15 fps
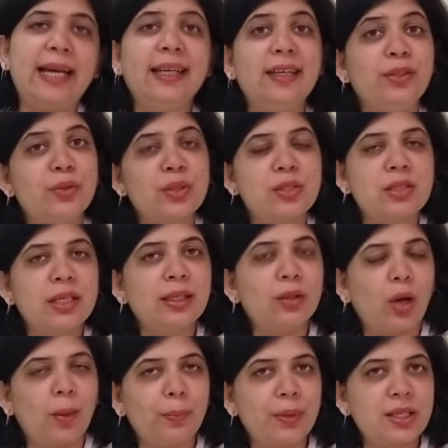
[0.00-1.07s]
and interesting
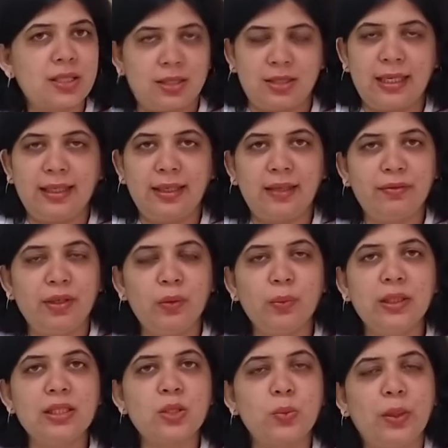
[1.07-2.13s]
topics that
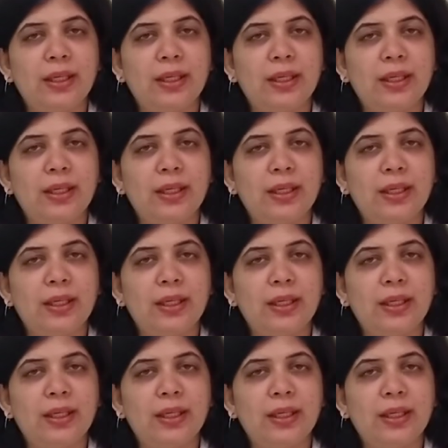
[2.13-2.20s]
everyone is